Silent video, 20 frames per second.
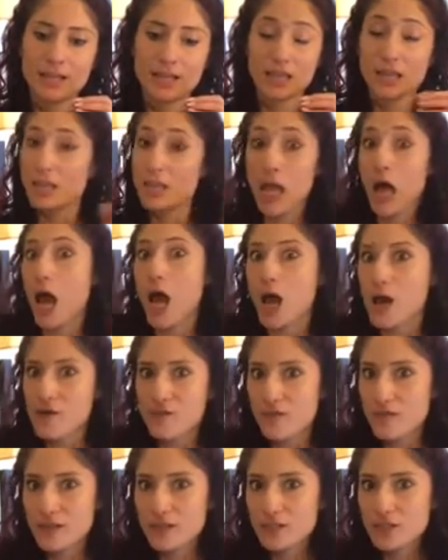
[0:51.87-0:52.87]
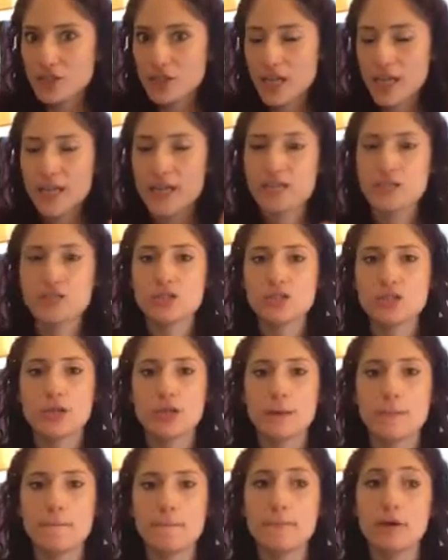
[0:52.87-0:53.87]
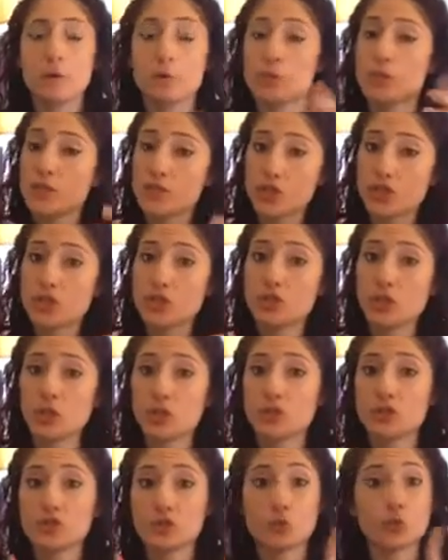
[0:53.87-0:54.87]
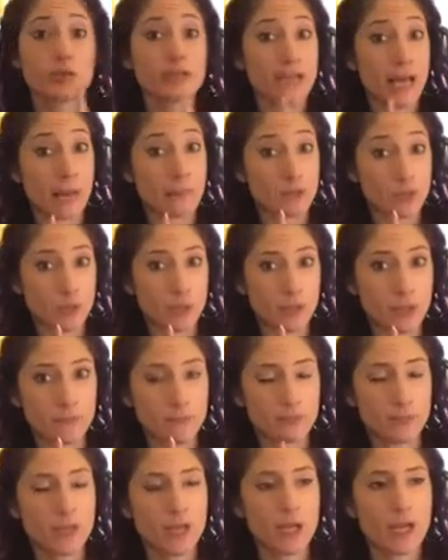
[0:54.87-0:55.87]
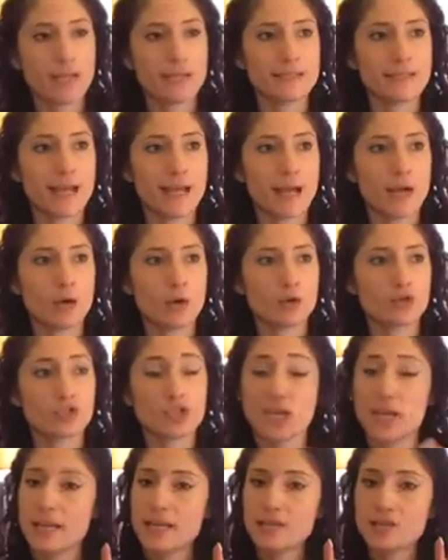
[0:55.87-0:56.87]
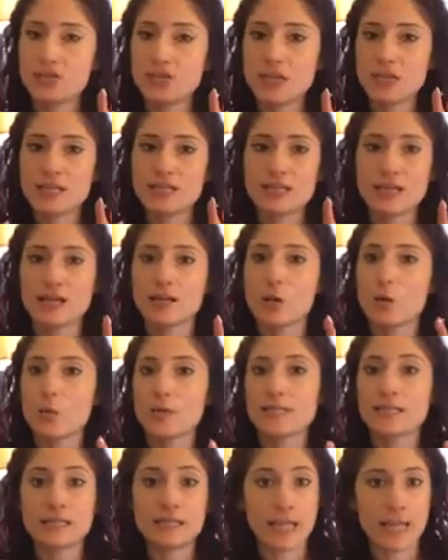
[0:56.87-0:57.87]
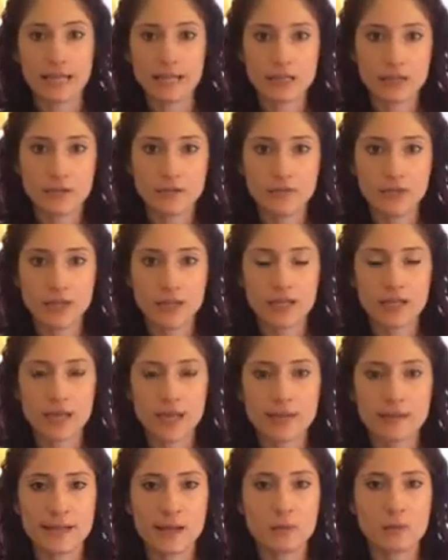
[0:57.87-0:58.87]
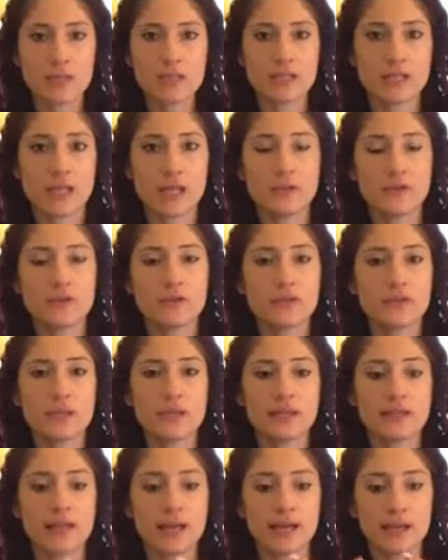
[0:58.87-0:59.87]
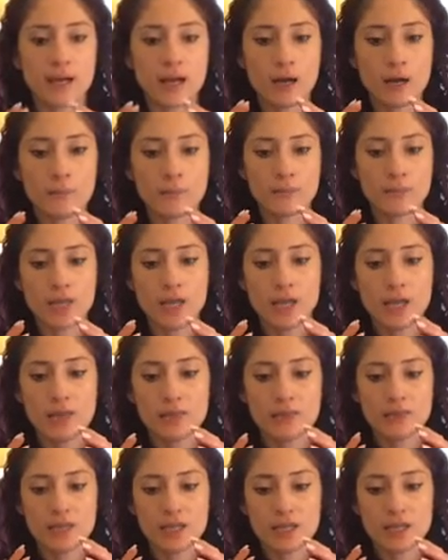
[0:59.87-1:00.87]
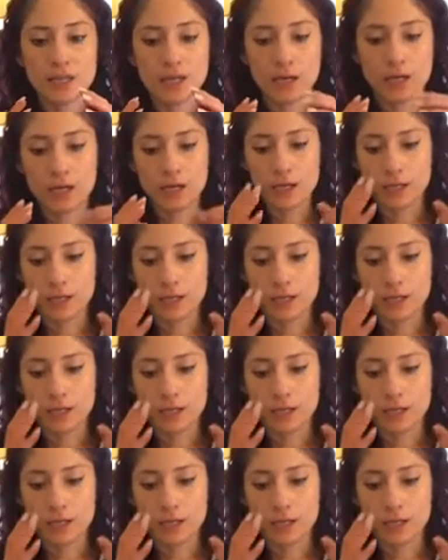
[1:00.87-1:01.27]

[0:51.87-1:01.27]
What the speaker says: love change, but we should learn to adapt to it. Now, change is not always a negative thing, and that was another thing that the